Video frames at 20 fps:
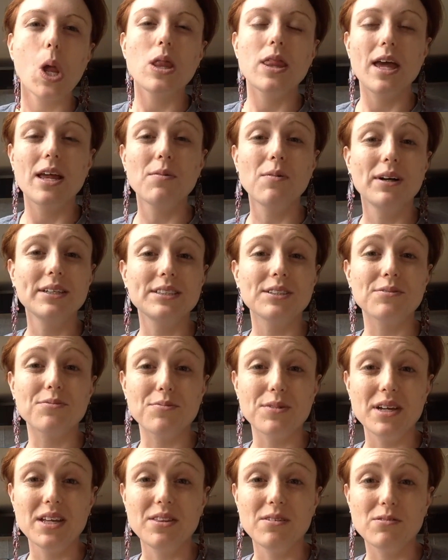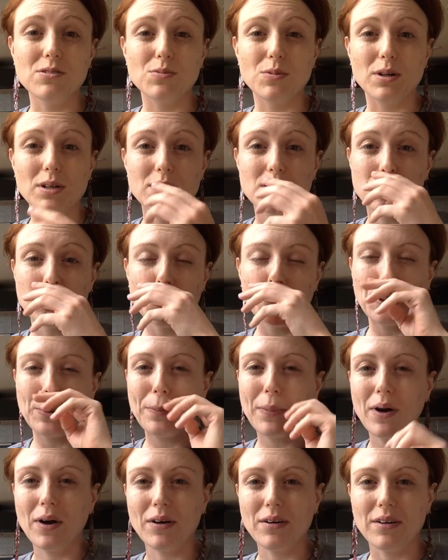They'd want to read those words to their
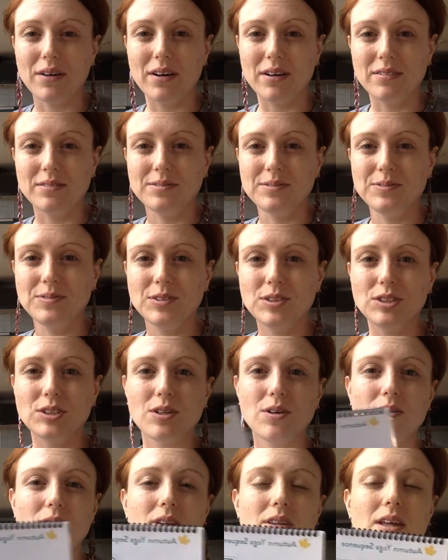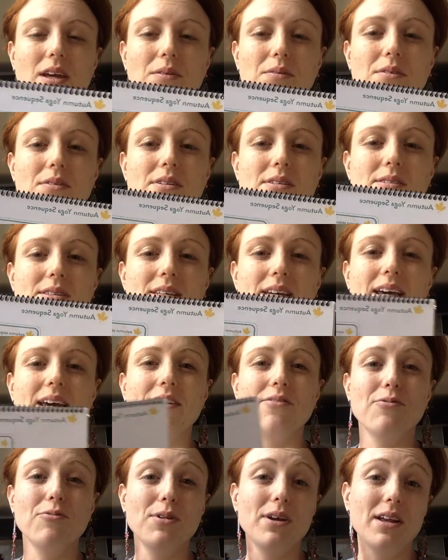partner. So they'd sit
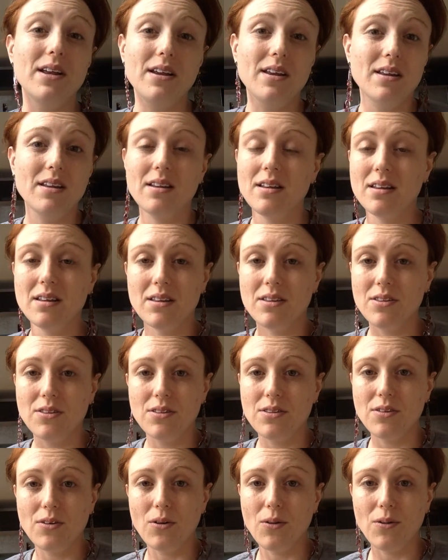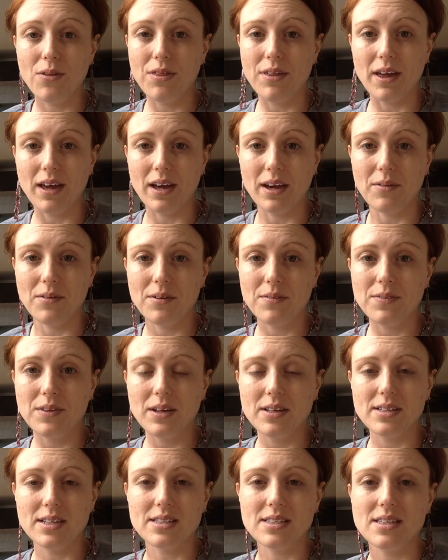and read the whole thing.
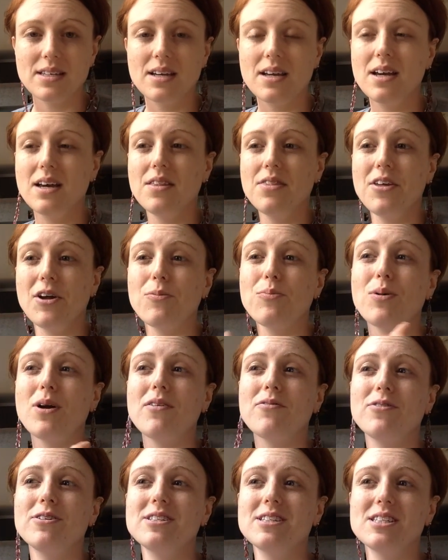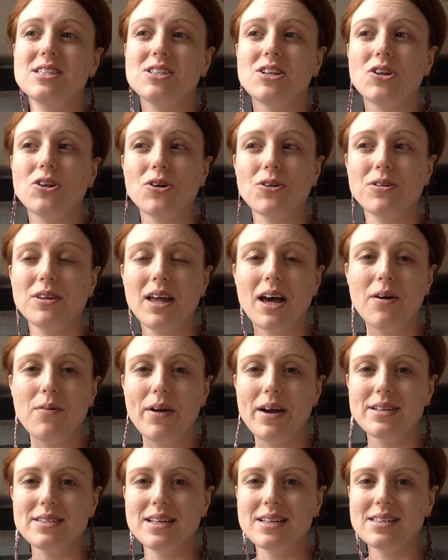That's their preference is to learn that
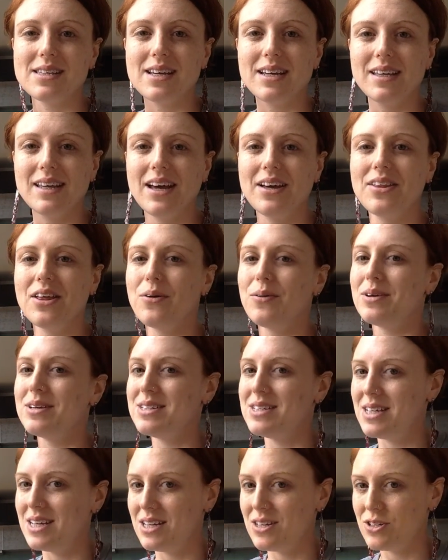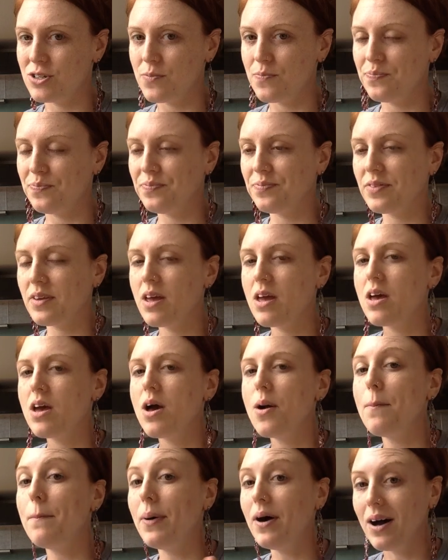way, so that's likely how they would teach.
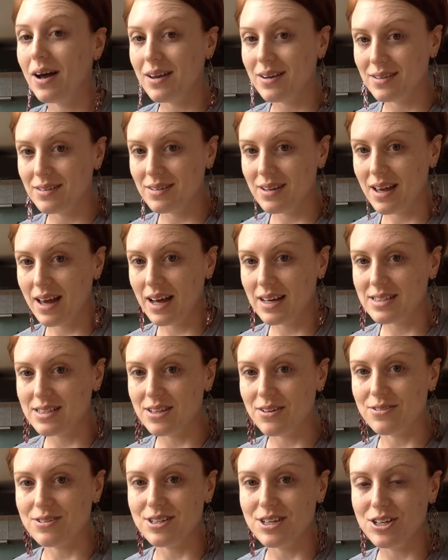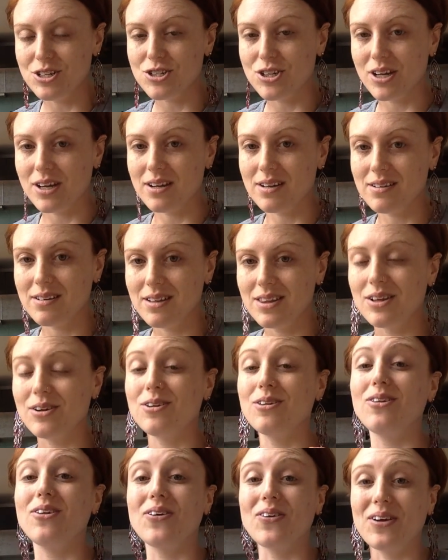But as they're teaching,
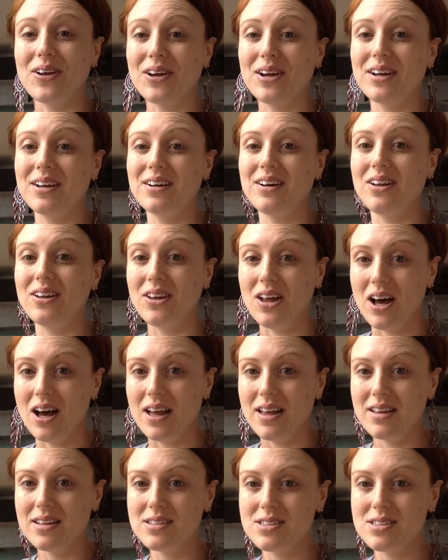they're learning a lot.